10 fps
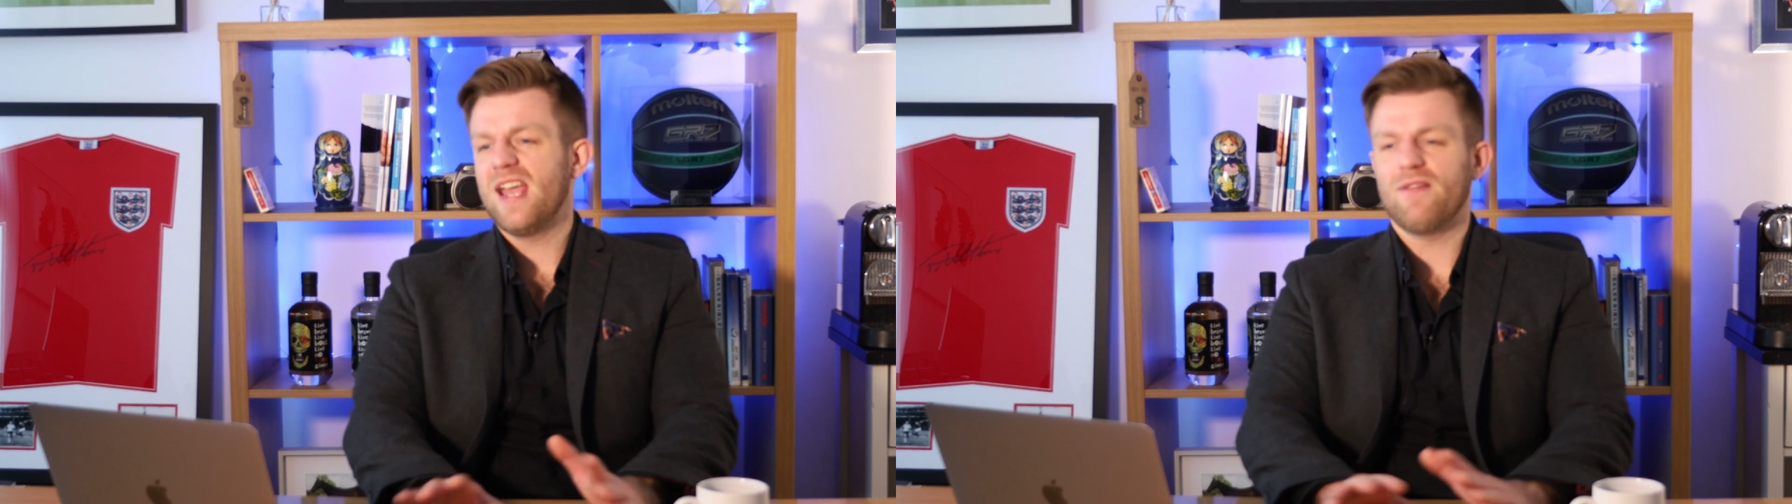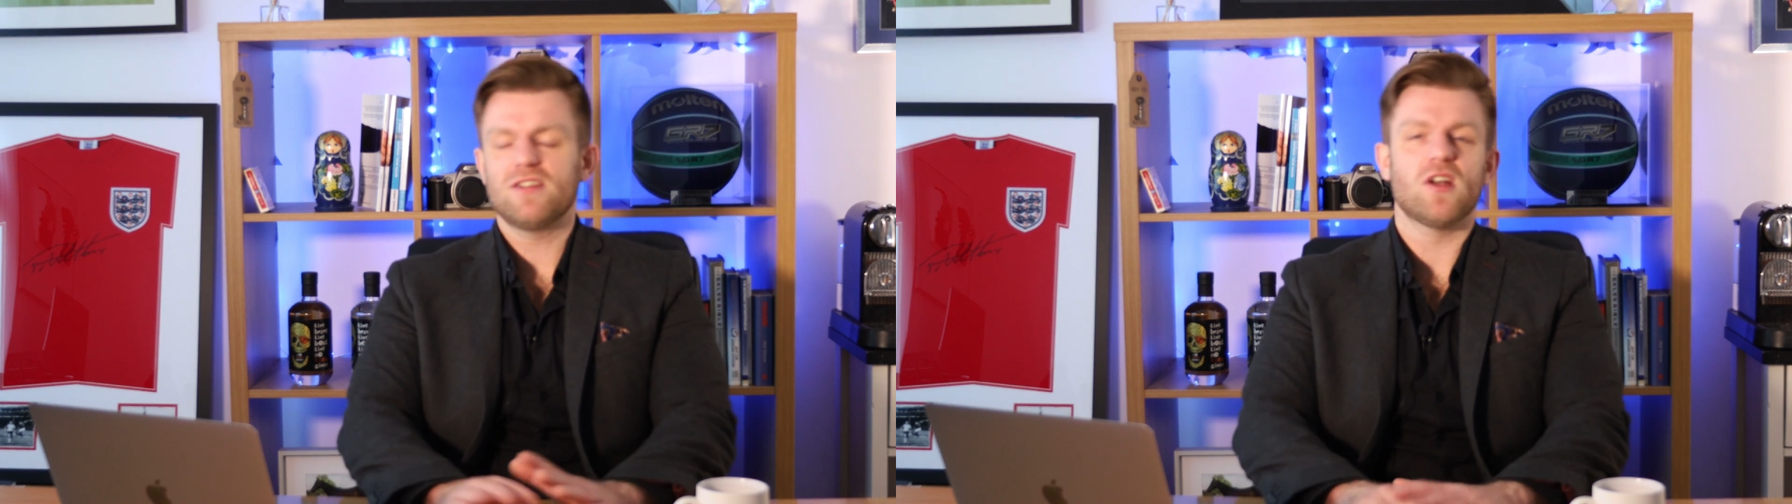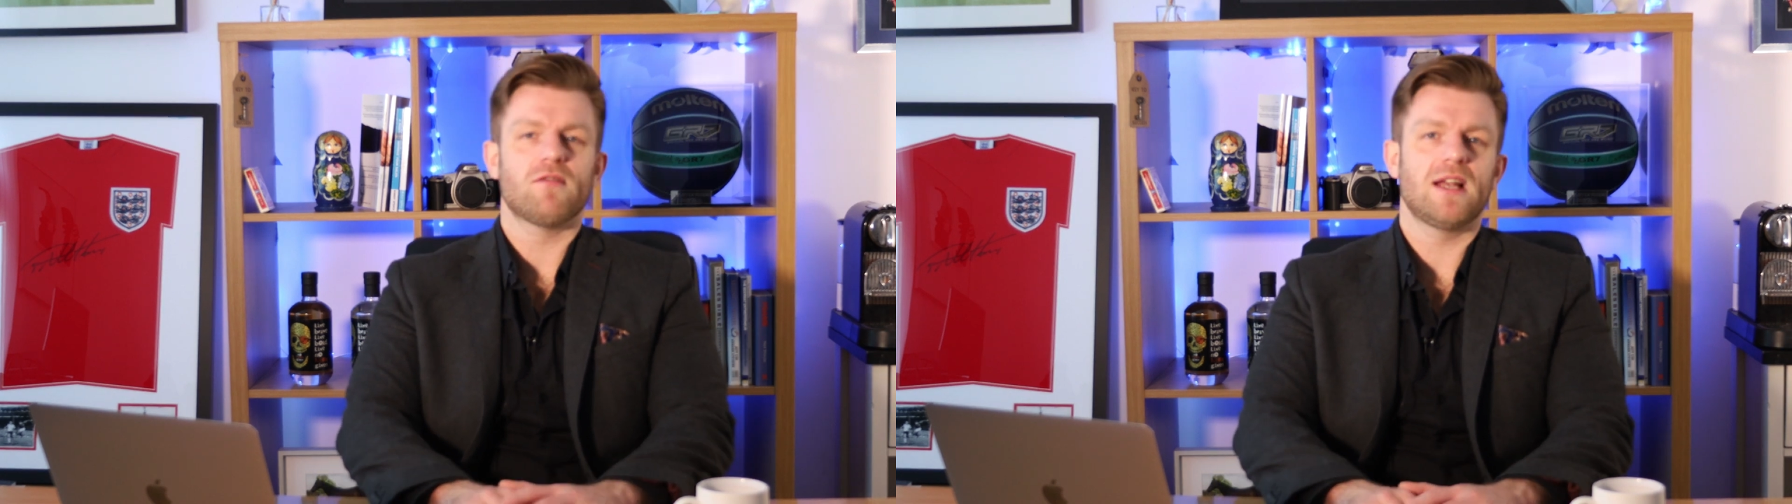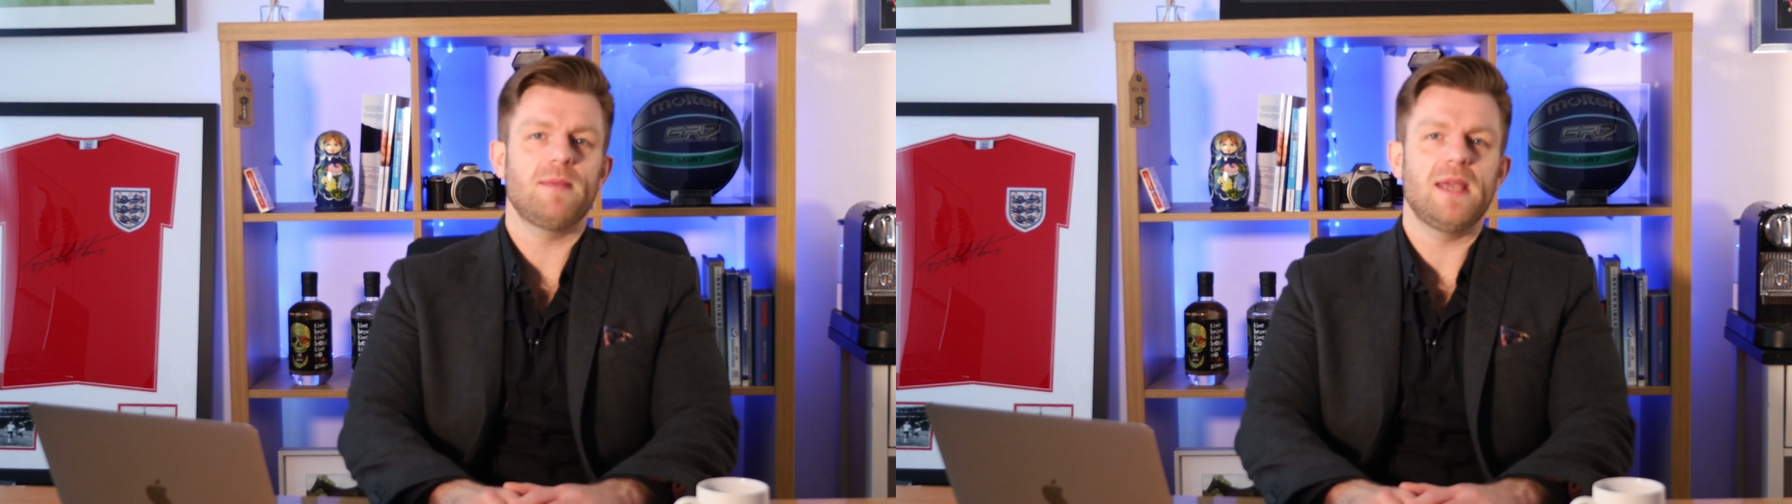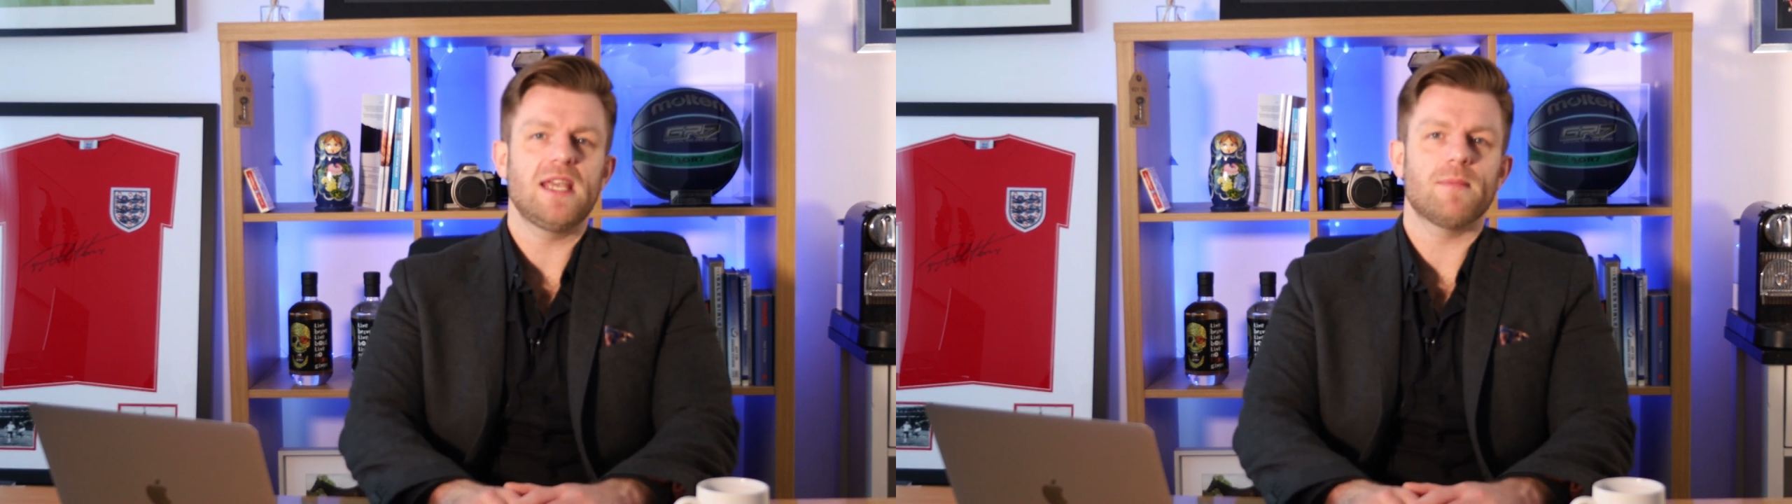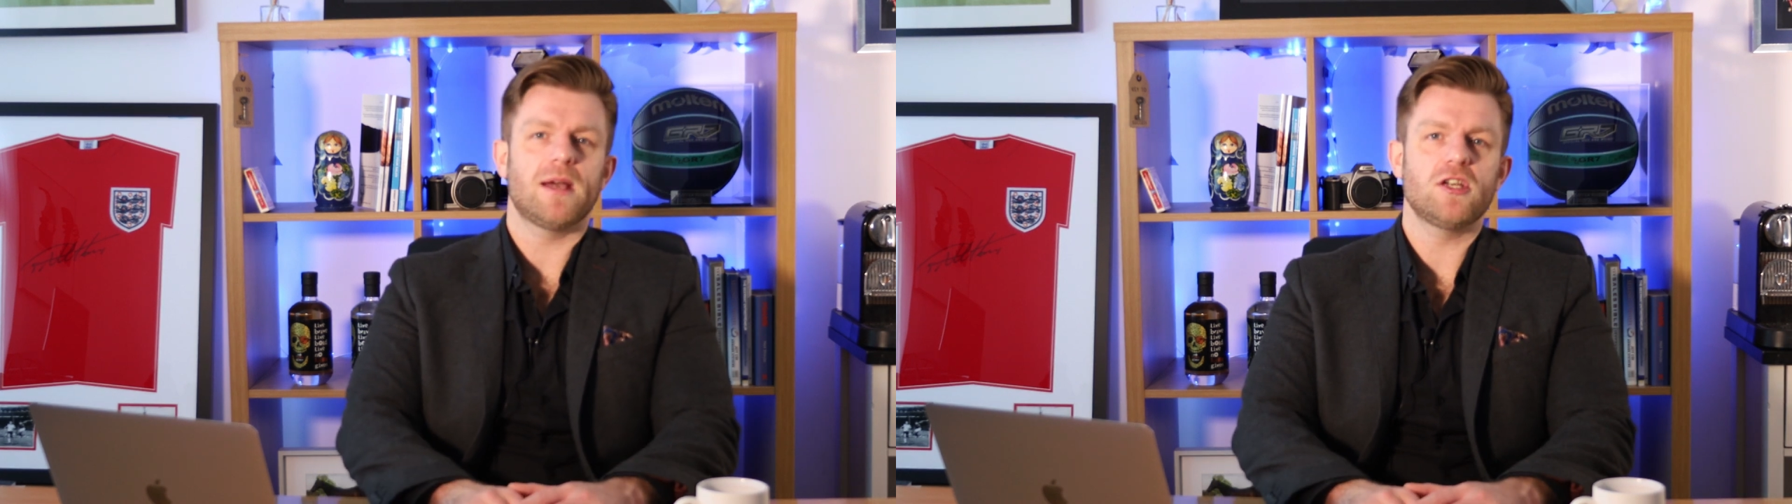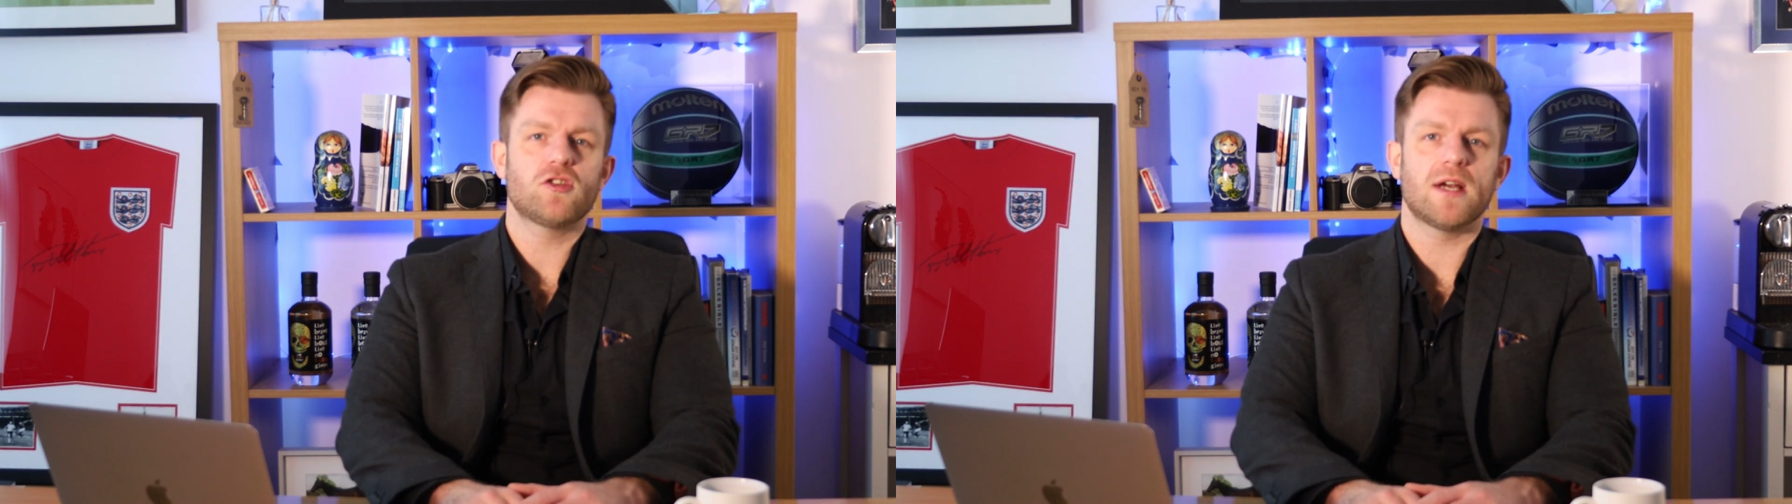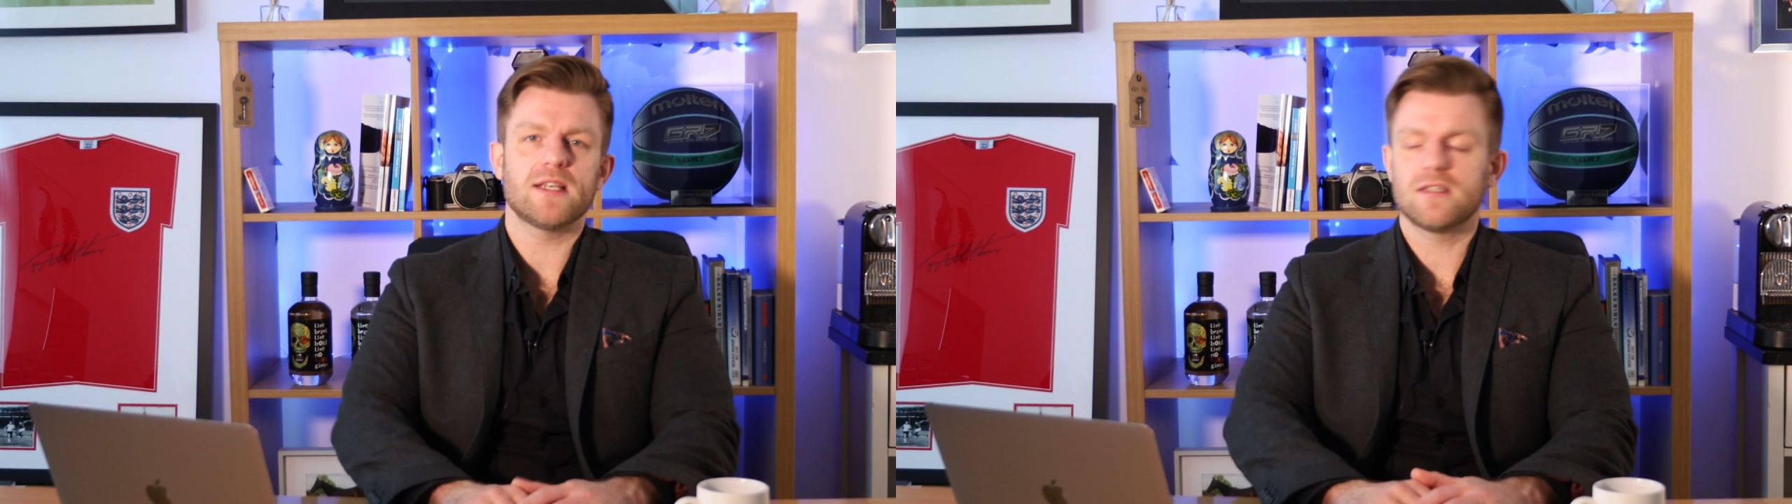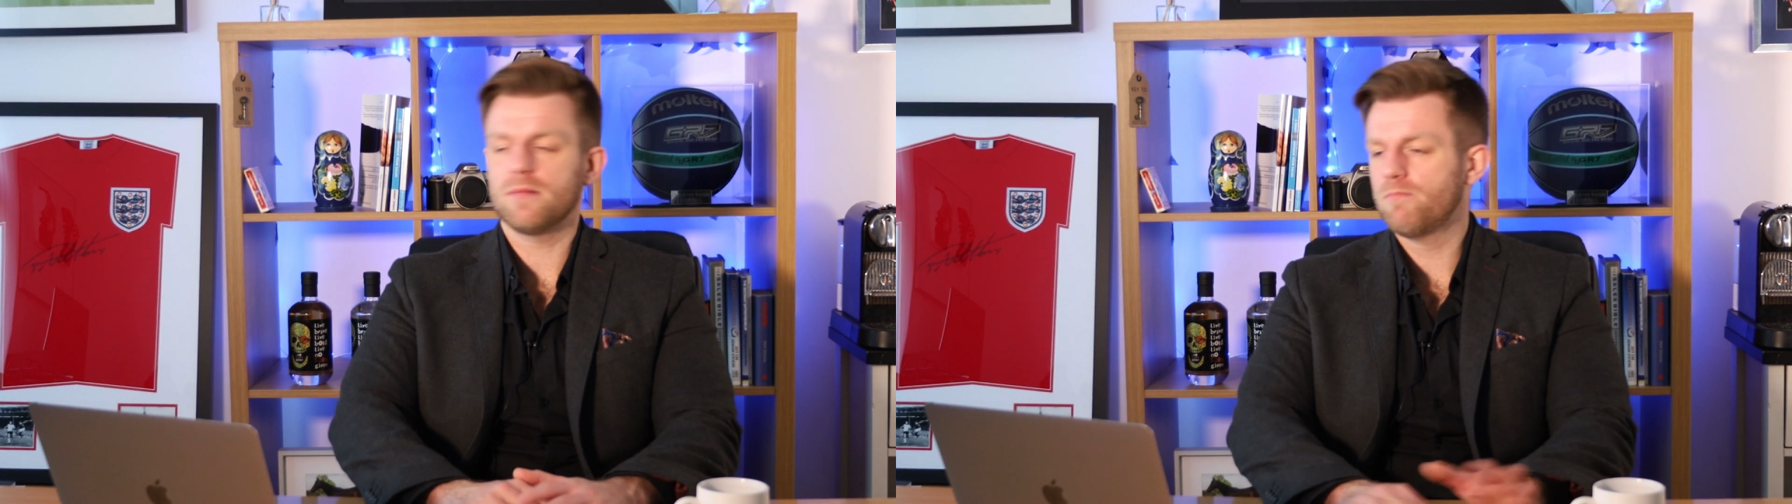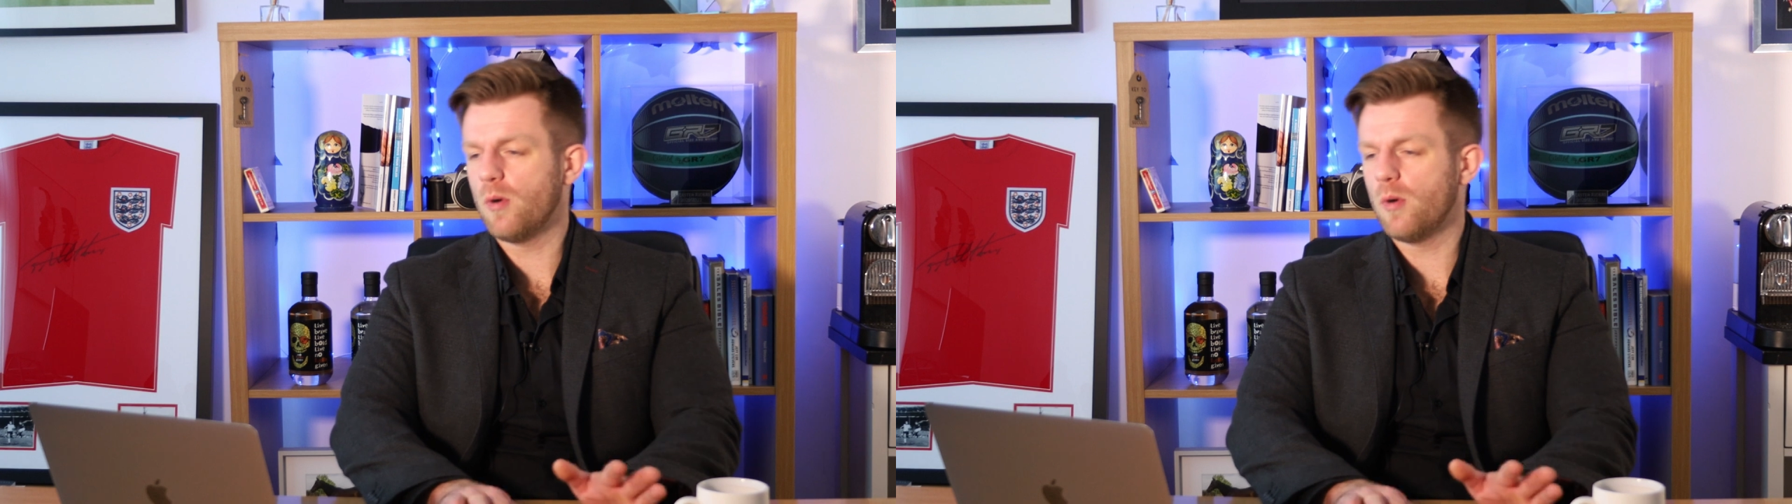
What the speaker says: if it's not really piquing my interest,